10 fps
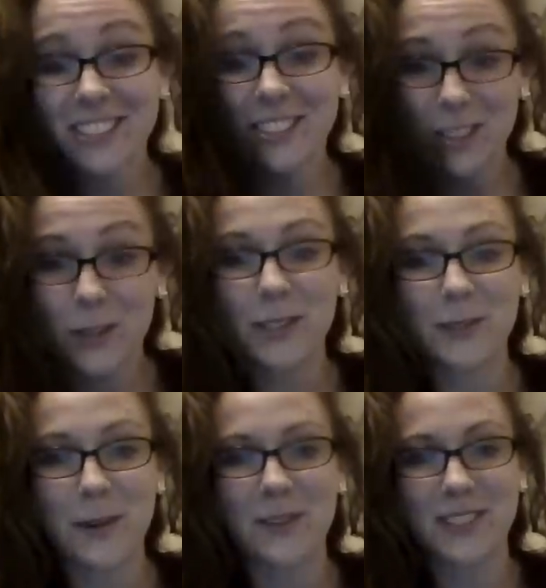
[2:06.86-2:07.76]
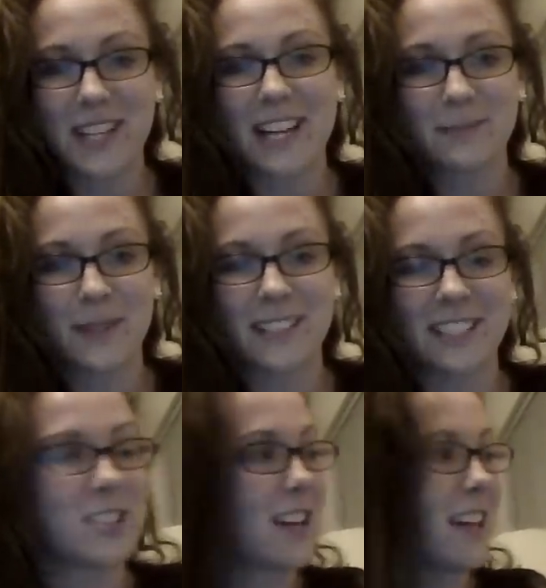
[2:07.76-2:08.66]
told him over text
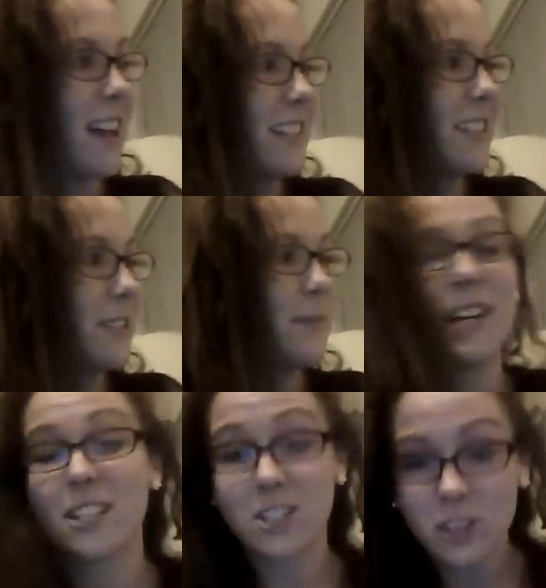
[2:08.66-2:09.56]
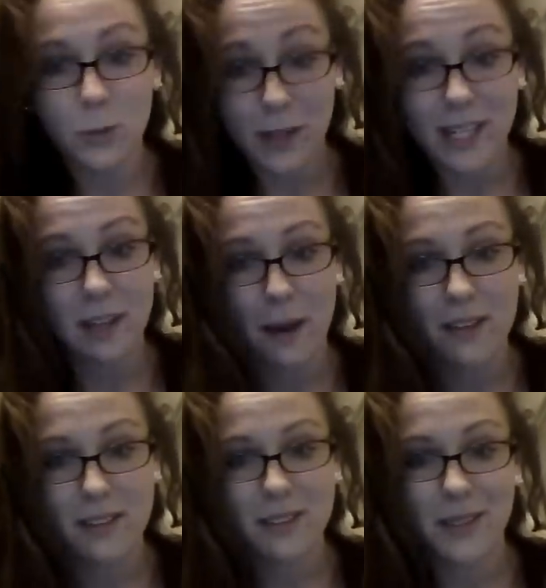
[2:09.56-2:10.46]
message that I liked him, and I just tweeted about
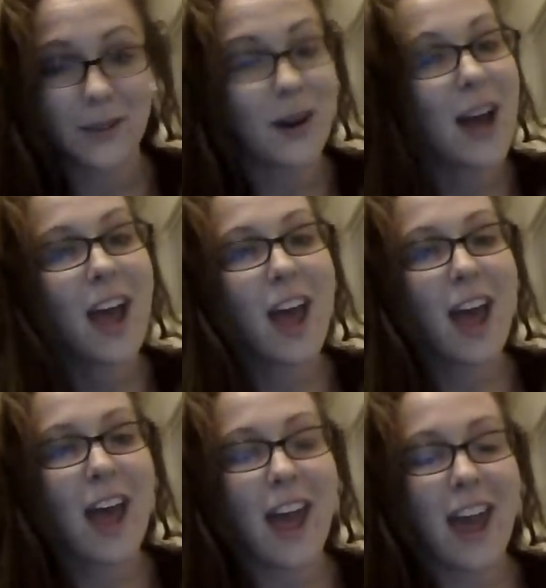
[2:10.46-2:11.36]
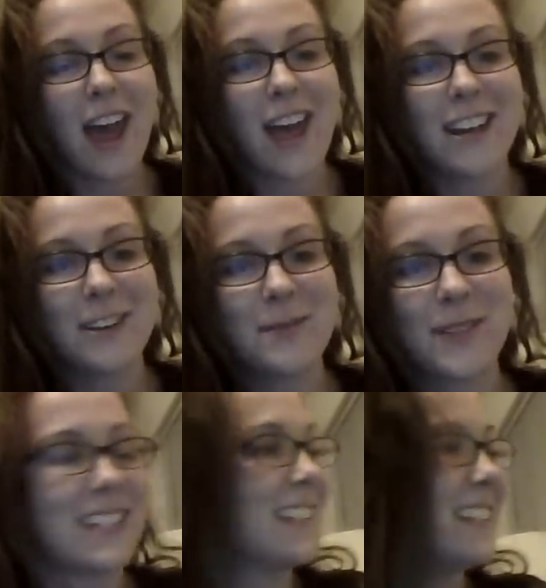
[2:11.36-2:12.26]
this too. And
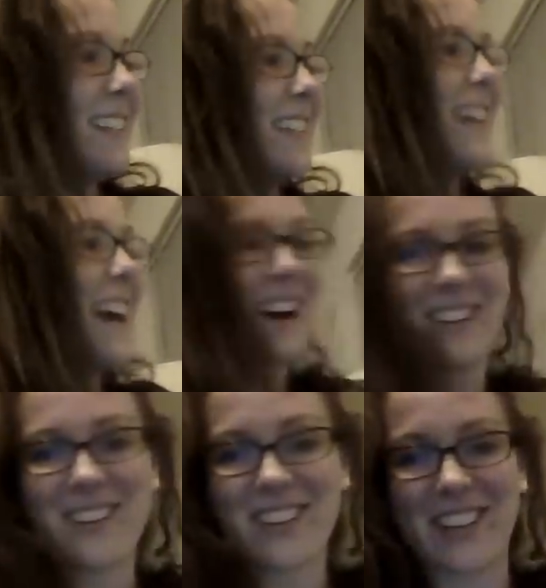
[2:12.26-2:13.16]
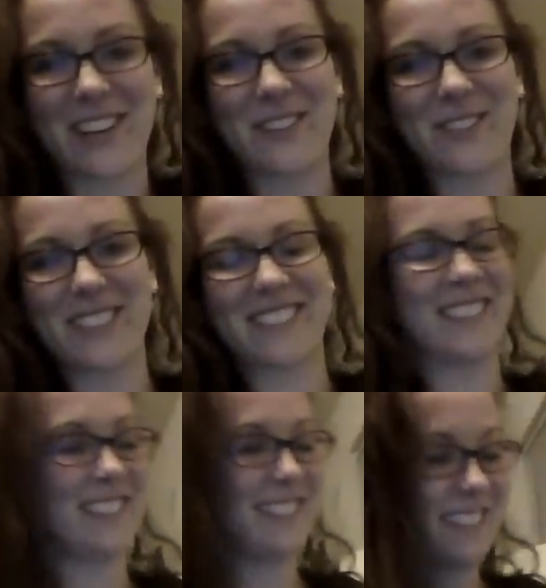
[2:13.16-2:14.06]
but how long ago was
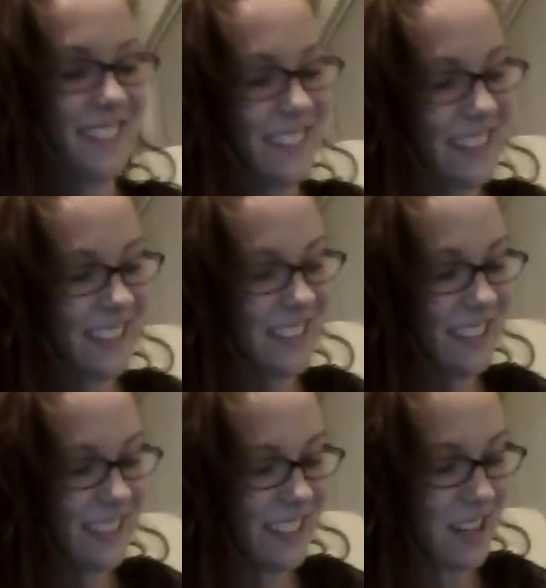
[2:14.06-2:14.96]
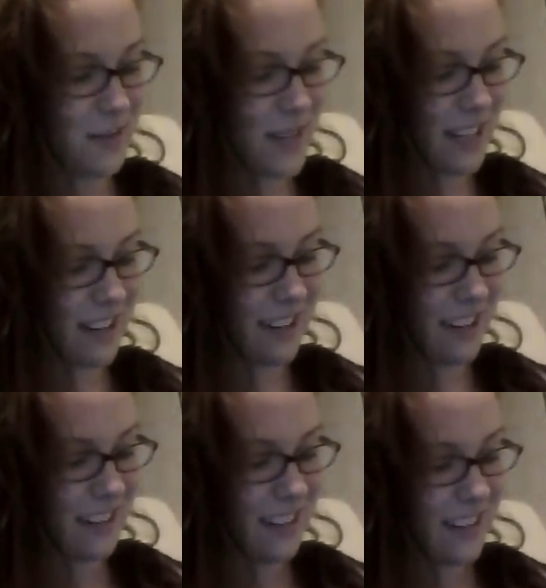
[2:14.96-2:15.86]
it? Oh my
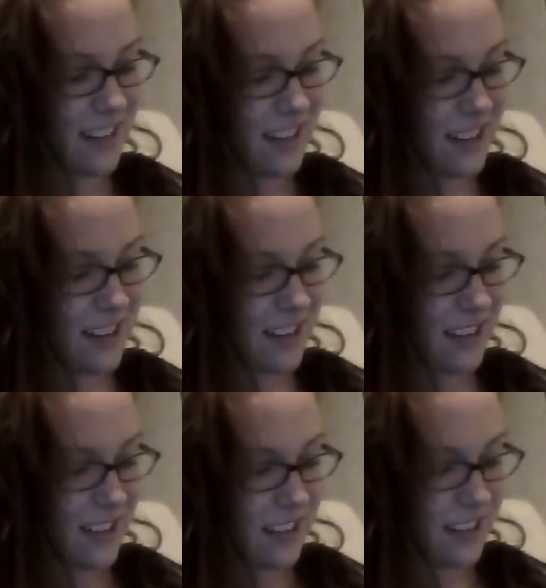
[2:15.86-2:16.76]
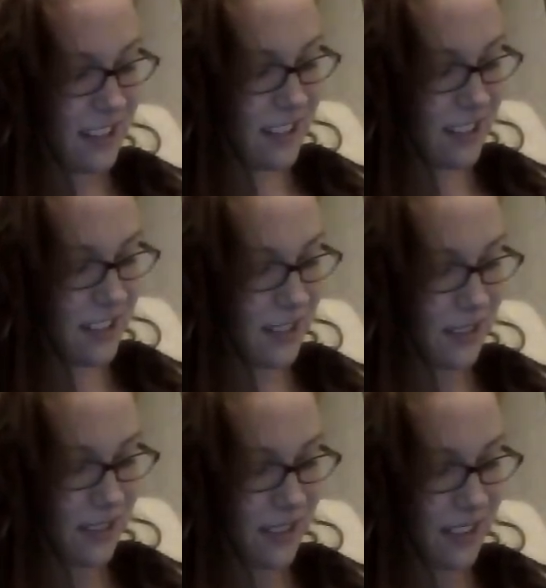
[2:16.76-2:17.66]
god,
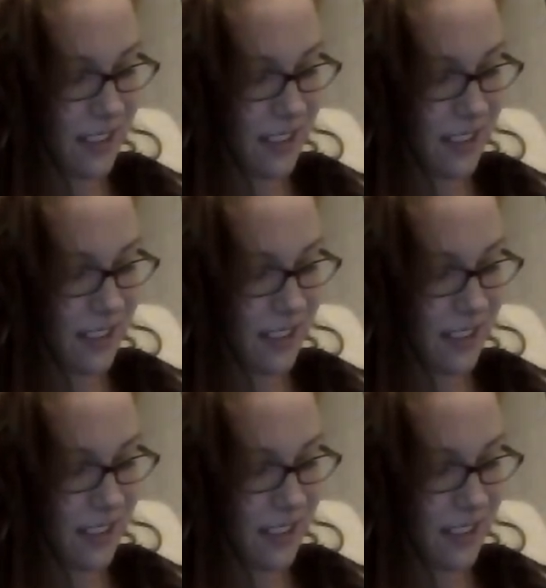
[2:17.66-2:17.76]
dude,